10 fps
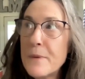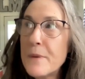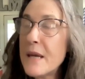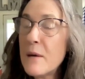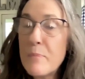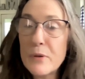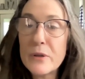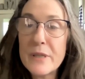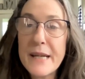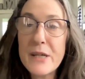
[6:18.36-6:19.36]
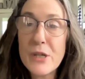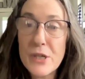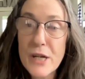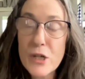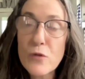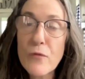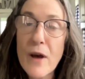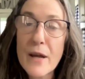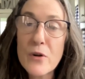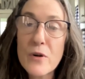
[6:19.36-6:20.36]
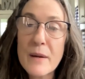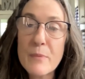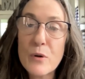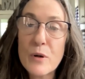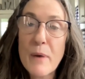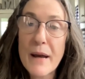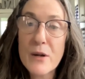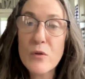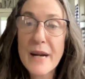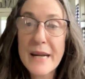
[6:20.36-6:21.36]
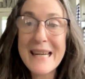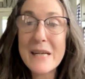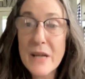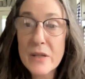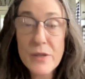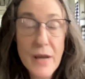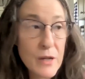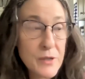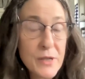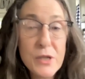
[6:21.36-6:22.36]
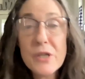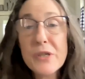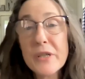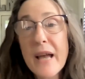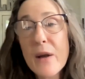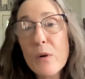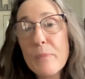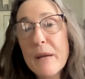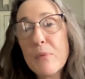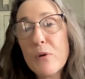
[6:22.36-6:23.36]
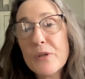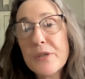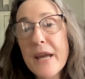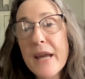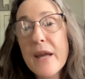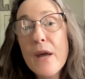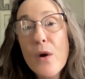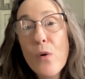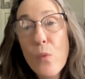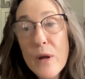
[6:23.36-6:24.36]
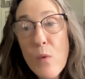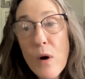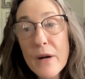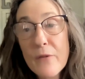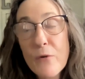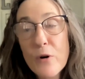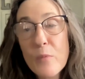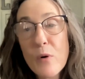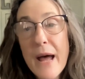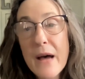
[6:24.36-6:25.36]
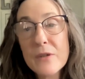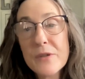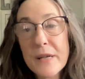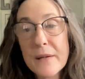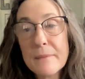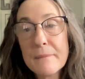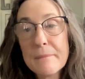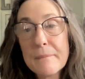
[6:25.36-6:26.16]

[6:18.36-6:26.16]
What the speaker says: the ability to gentrify your neighborhood by creating dense housing. Just like when people say, we want affordable housing.